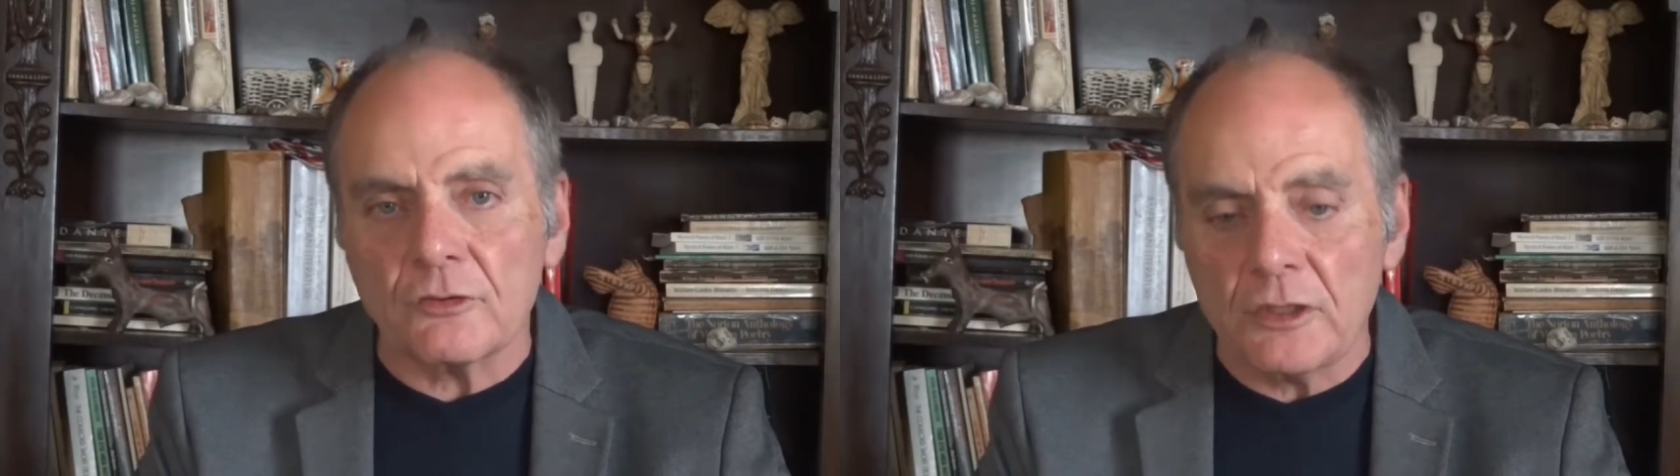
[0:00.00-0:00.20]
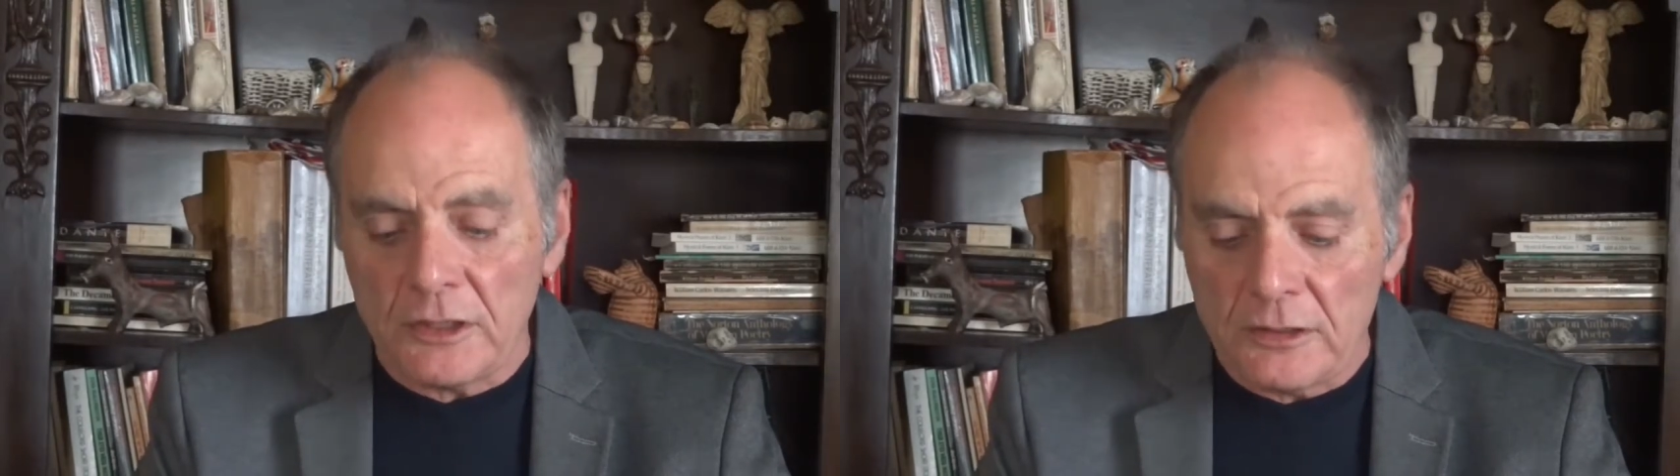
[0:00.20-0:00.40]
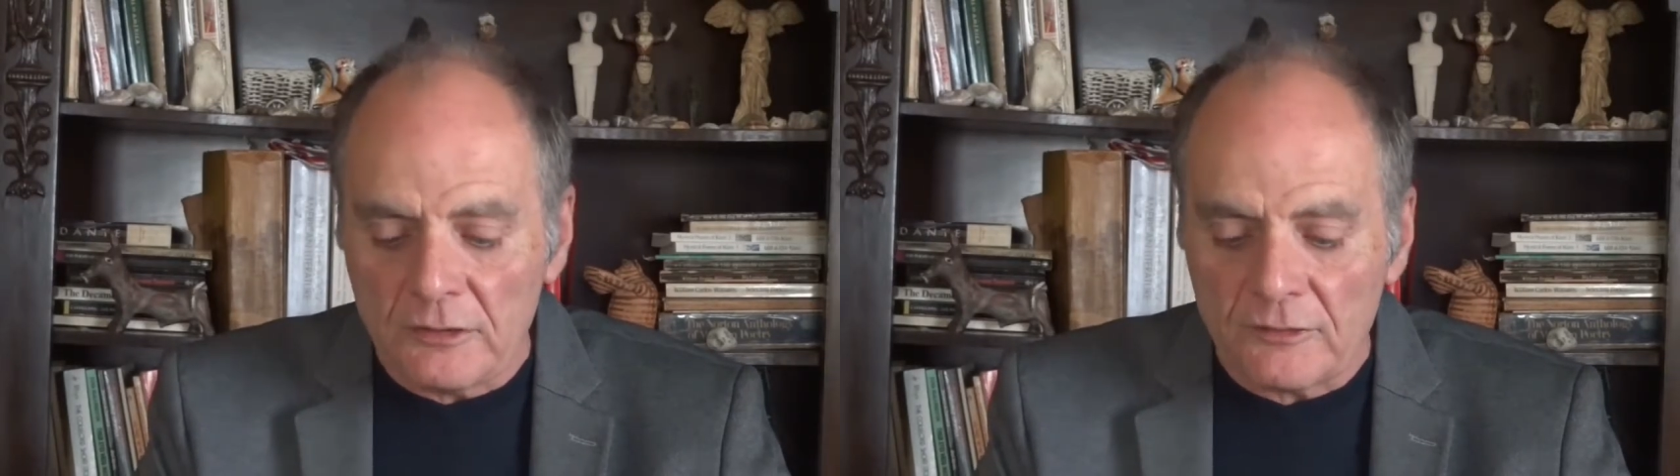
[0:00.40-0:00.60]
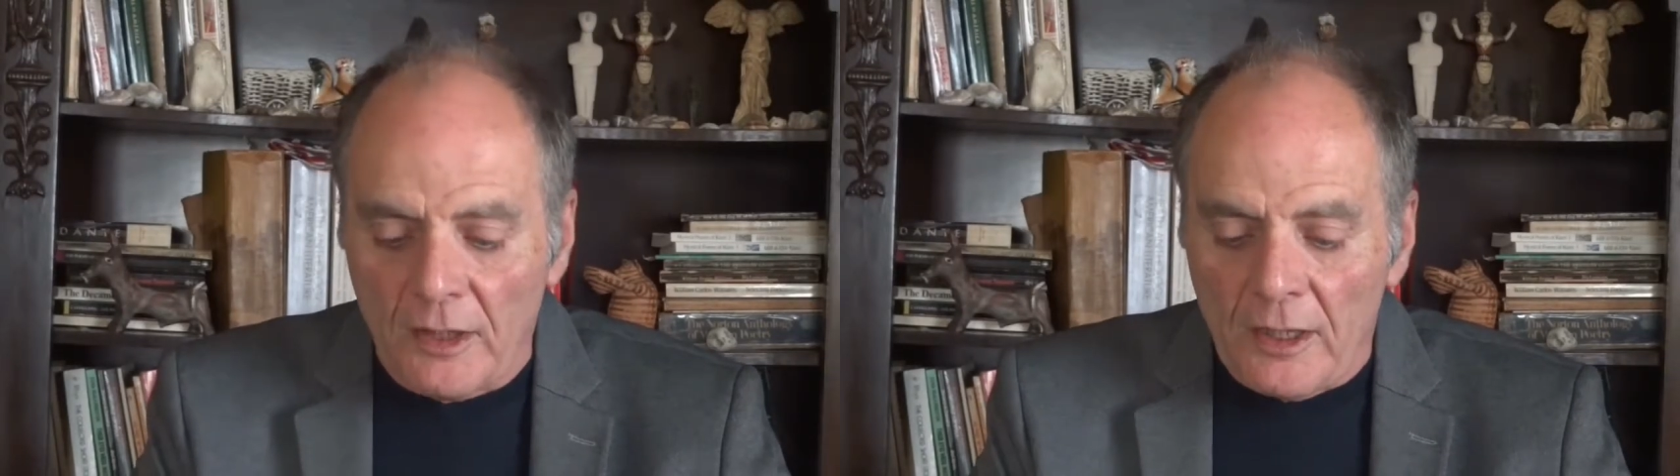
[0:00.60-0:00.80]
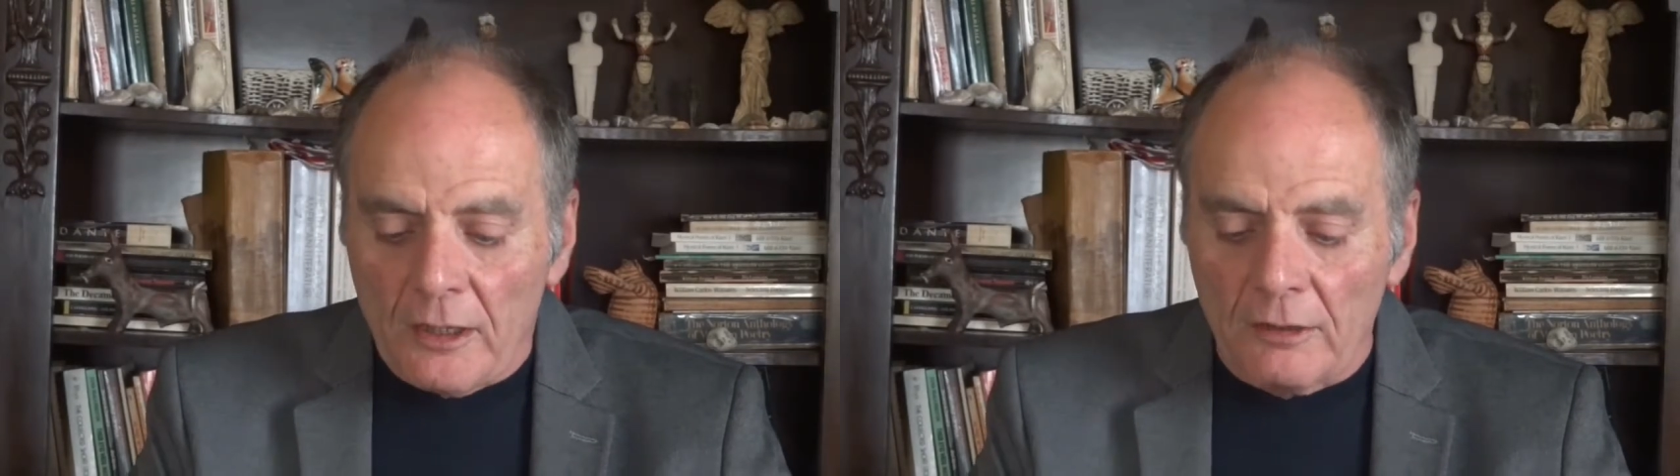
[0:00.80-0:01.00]

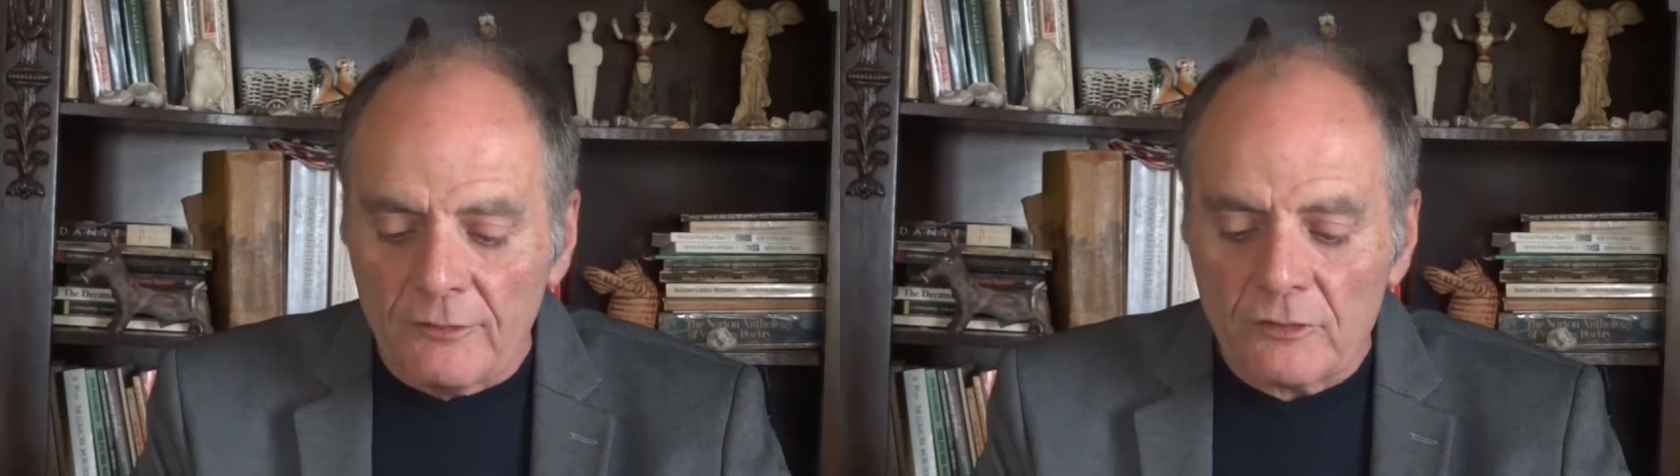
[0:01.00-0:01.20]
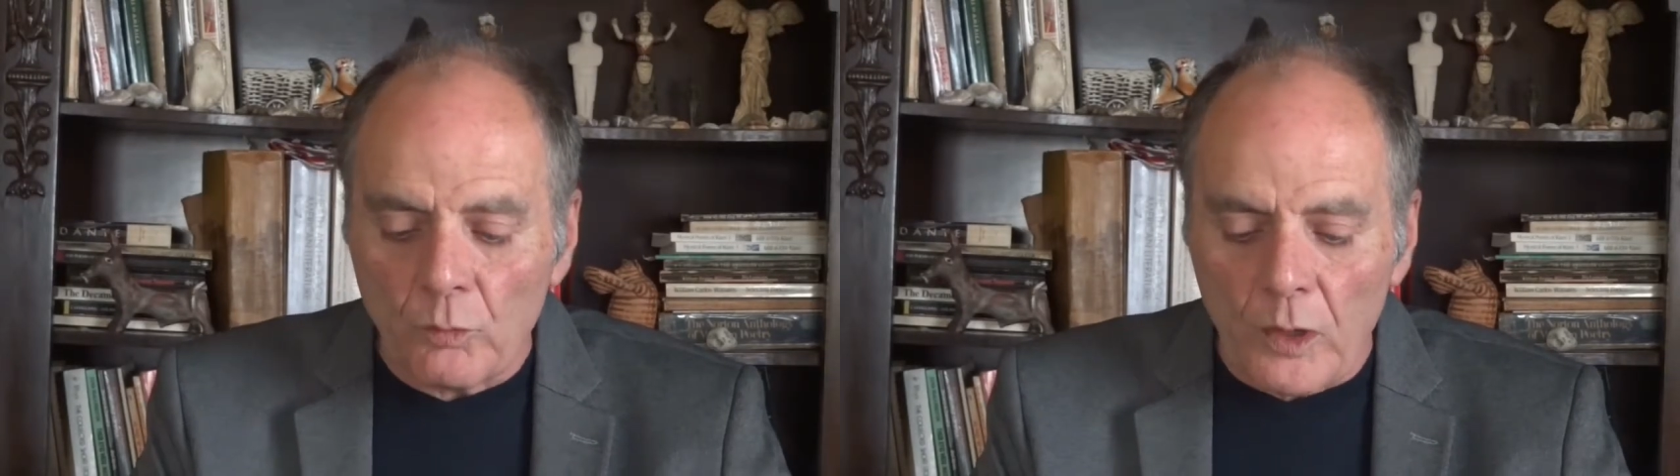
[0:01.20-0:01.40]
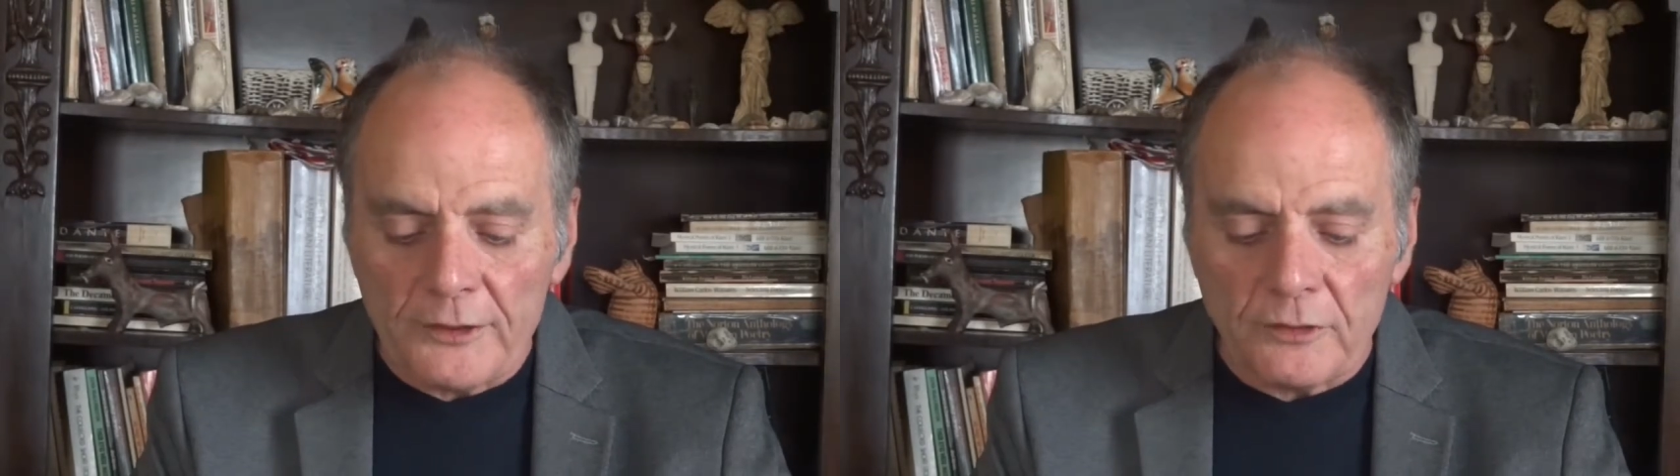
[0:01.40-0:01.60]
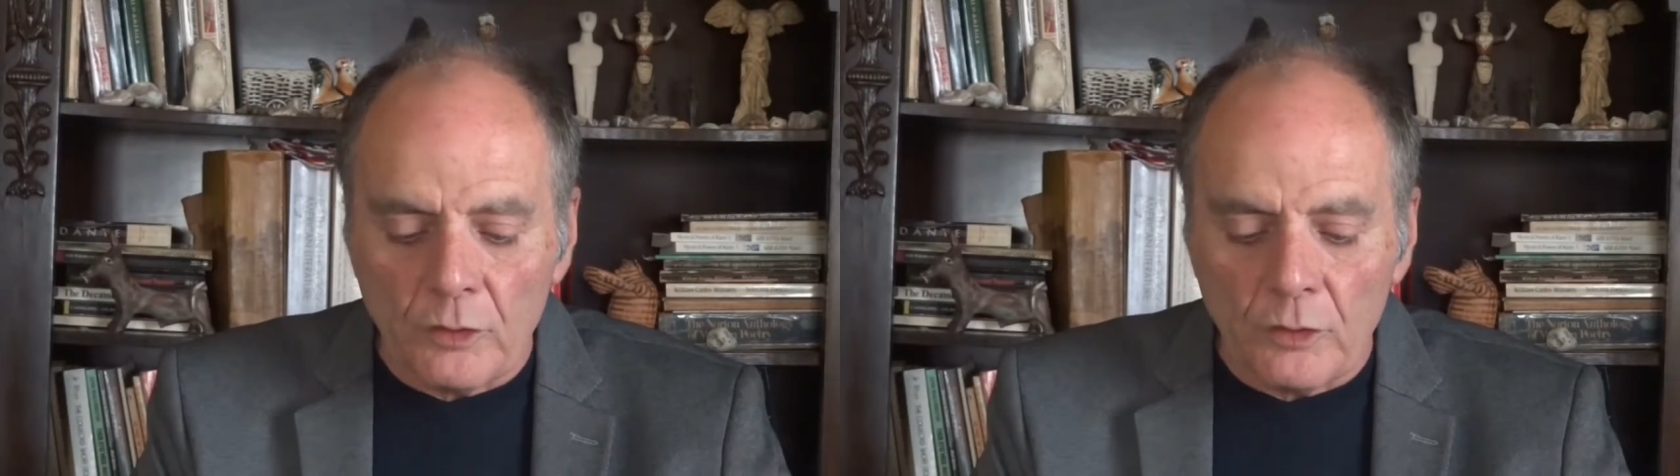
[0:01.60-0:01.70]
knees of his white